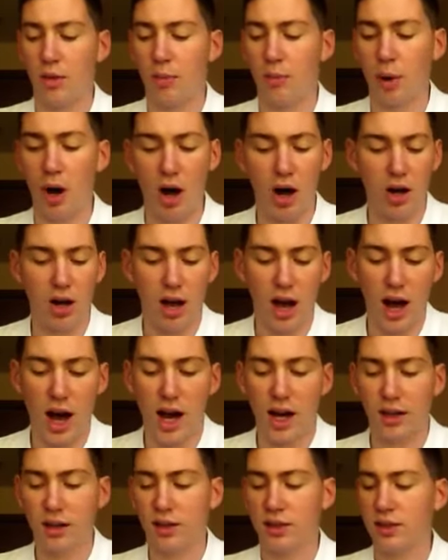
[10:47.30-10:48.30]
ball
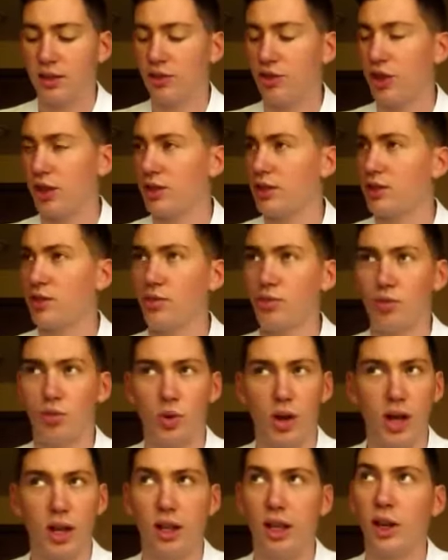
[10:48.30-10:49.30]
hawks, just
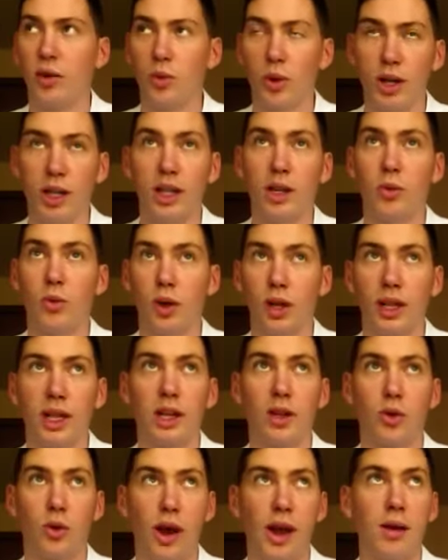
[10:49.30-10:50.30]
really, really,
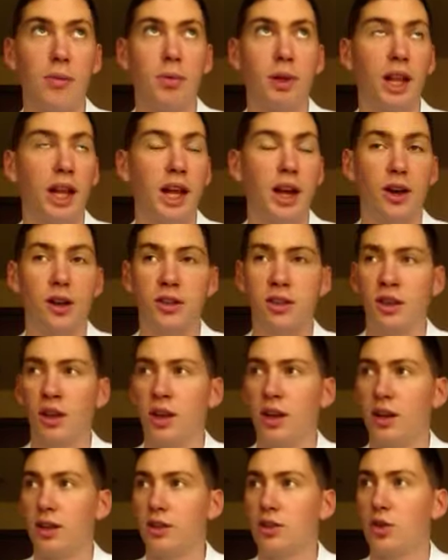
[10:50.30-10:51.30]
really great players.
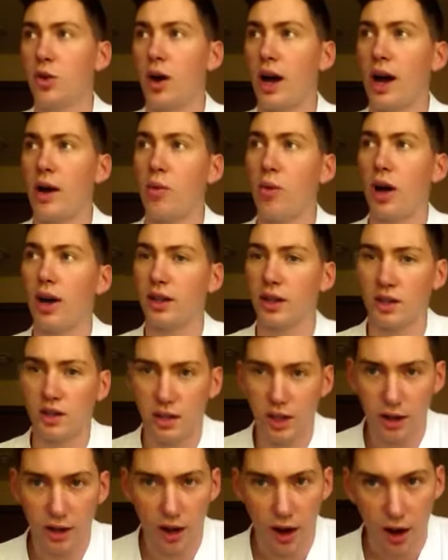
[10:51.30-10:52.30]
And so I want to
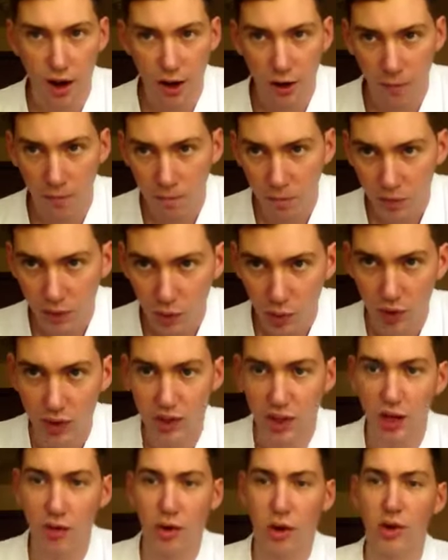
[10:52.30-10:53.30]
see our
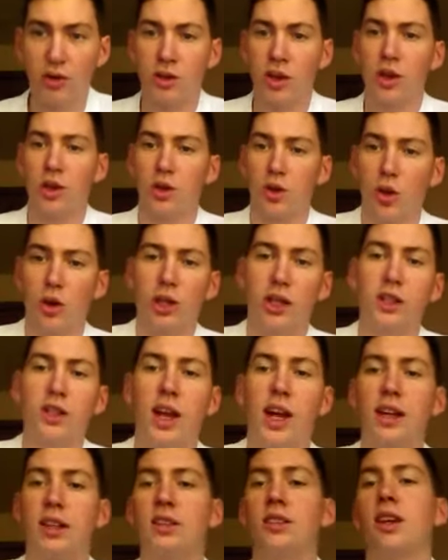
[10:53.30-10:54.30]
receivers, Golden
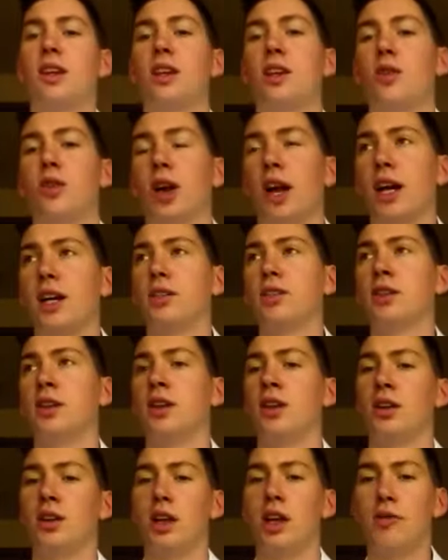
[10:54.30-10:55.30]
Tate, Sidney Rice,
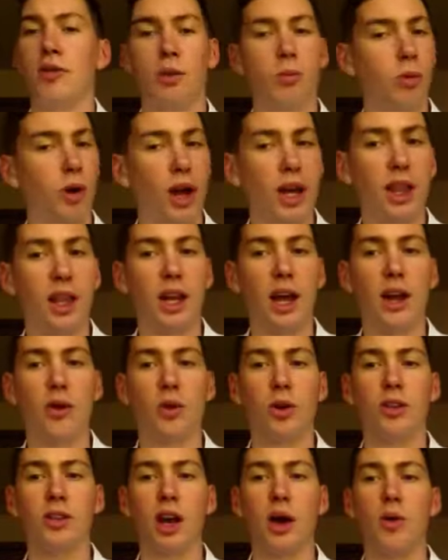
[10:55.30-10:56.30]
even Braylon
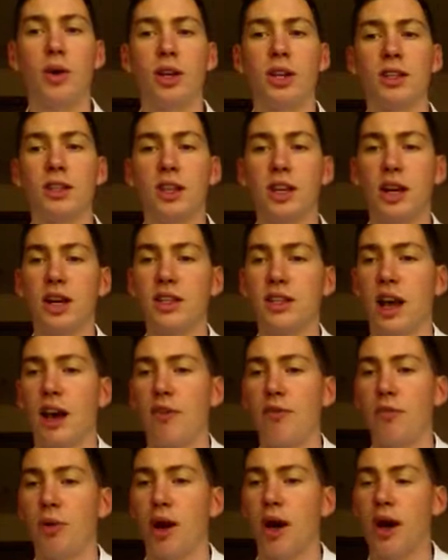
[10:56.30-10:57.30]
Edwards, I want to see us
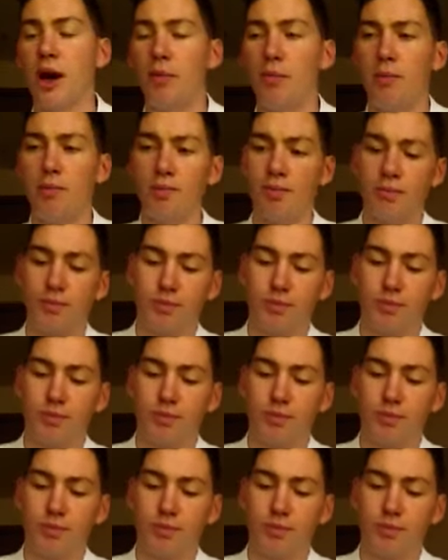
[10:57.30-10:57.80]
have, I